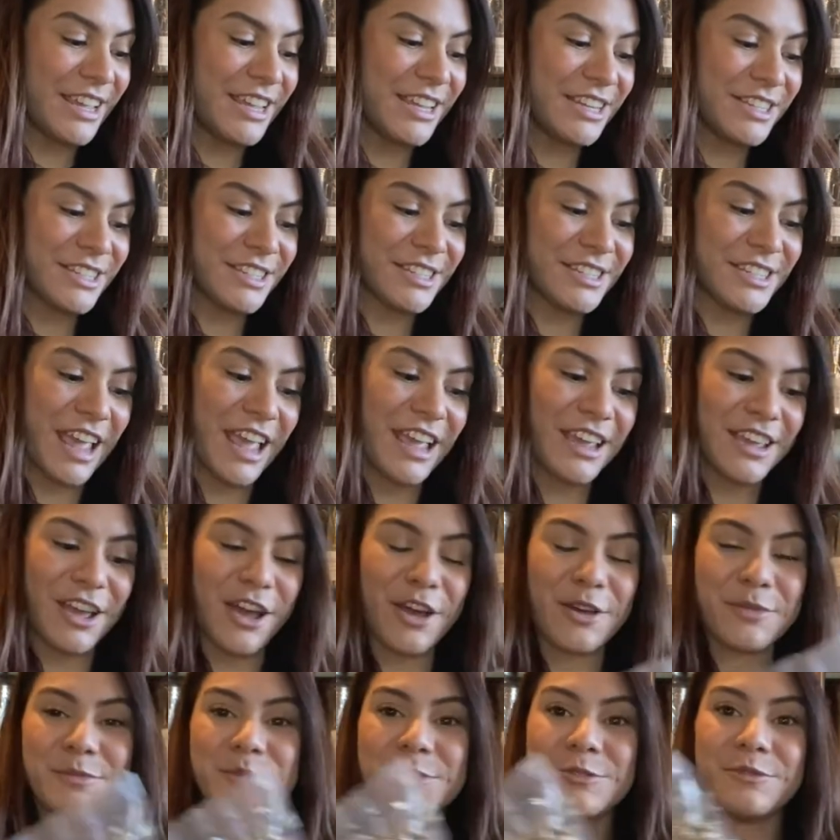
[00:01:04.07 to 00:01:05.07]
each set
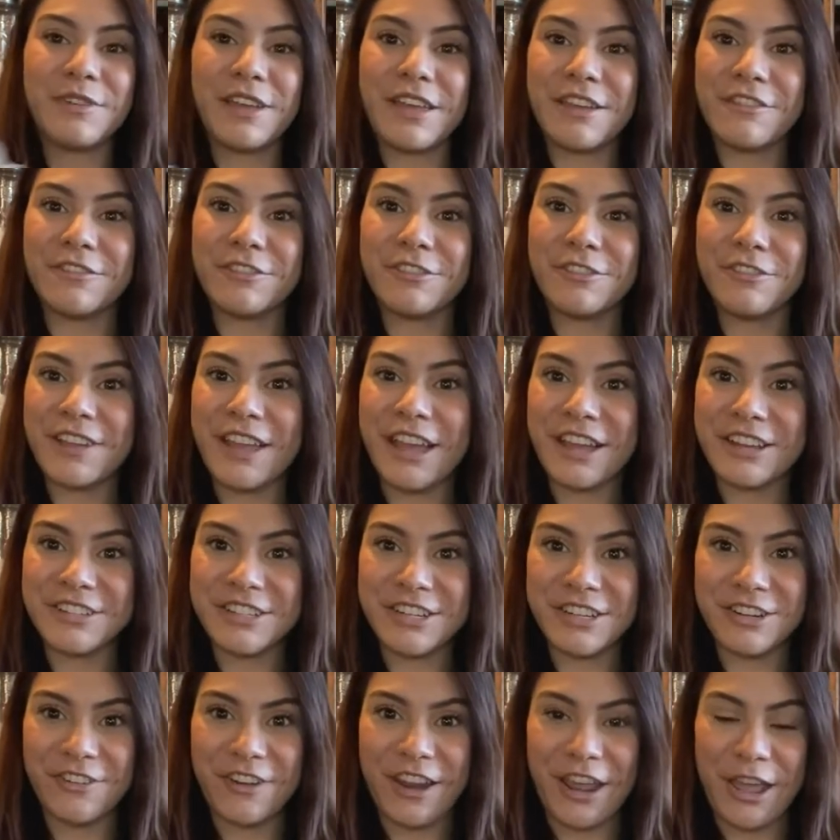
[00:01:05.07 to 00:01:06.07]
comes with
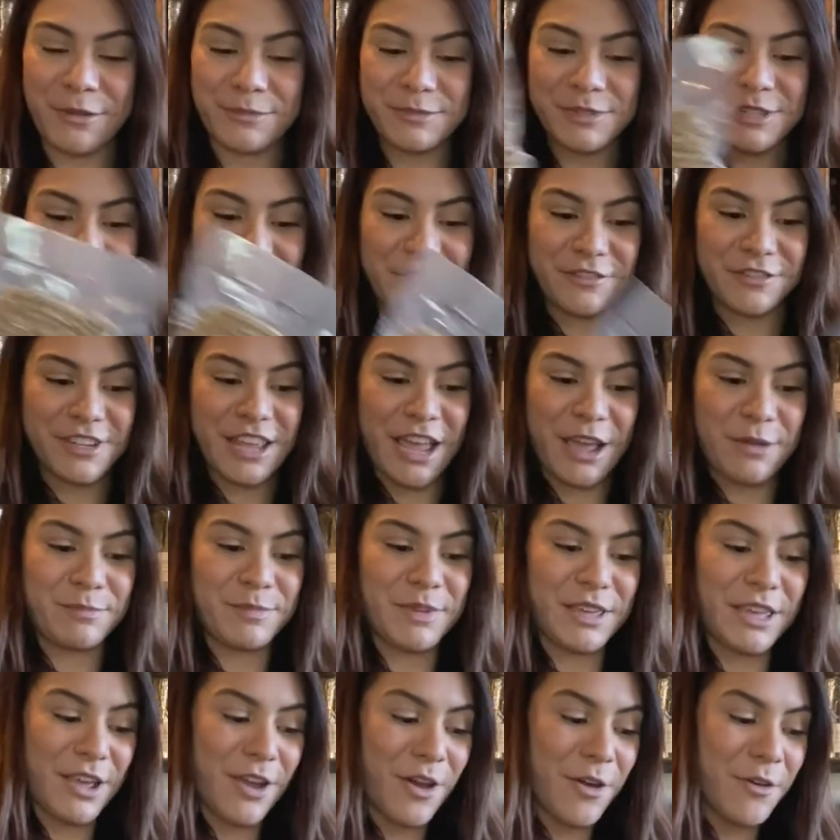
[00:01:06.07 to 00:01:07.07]
300 grams of
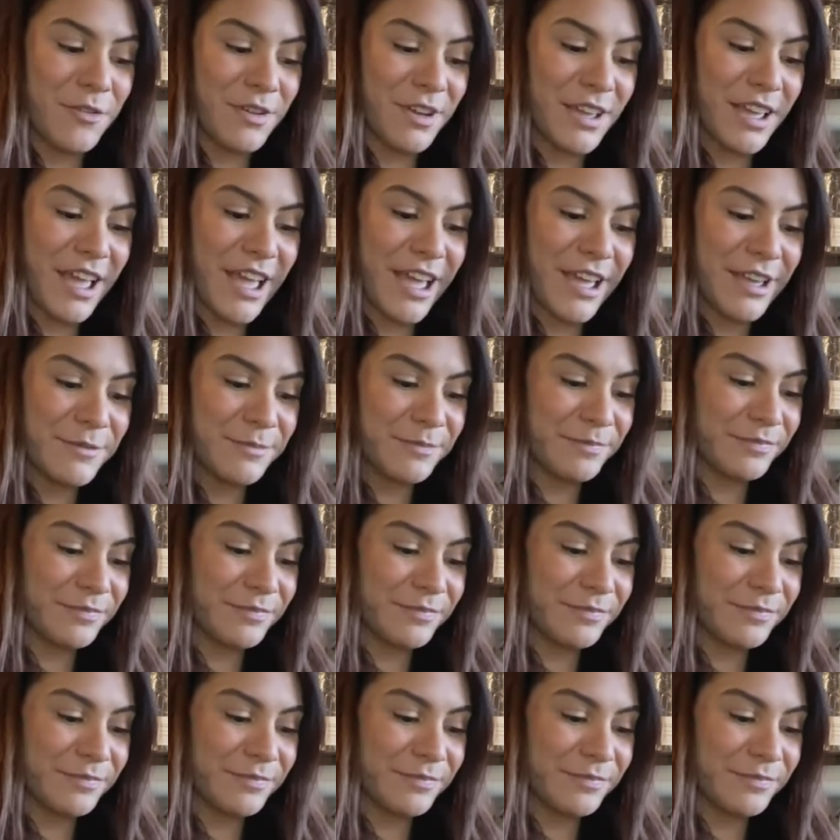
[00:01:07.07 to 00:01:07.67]
tapioca